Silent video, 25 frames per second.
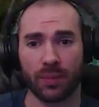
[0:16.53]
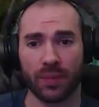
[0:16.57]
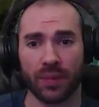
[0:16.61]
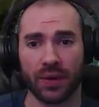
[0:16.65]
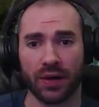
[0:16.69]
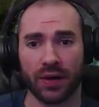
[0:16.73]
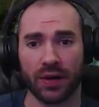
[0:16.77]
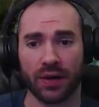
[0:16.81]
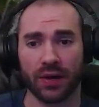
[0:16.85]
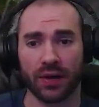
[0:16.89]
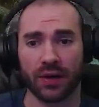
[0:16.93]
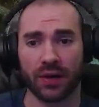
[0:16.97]

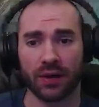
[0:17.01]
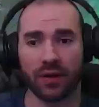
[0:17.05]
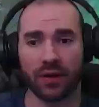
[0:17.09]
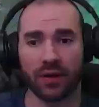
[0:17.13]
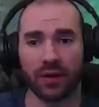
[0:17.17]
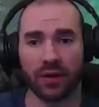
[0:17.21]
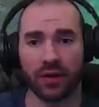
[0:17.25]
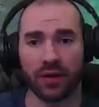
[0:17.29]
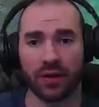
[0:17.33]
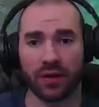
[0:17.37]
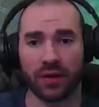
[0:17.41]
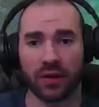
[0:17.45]
uh,
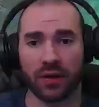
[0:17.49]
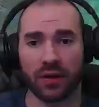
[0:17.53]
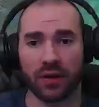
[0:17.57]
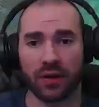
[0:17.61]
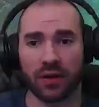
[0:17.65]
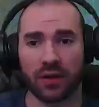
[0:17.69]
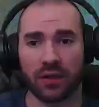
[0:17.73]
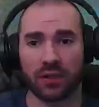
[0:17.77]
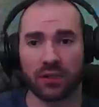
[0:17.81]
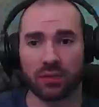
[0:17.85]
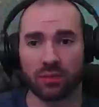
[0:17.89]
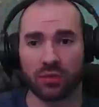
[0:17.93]

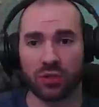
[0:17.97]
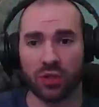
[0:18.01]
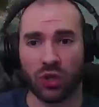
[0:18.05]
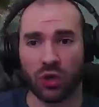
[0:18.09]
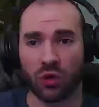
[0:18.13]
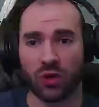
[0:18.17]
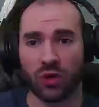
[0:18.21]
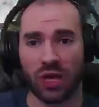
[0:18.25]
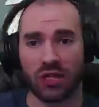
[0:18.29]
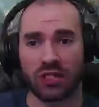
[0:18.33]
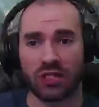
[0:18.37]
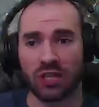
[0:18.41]
some
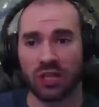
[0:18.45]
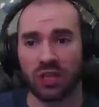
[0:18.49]
showcasing of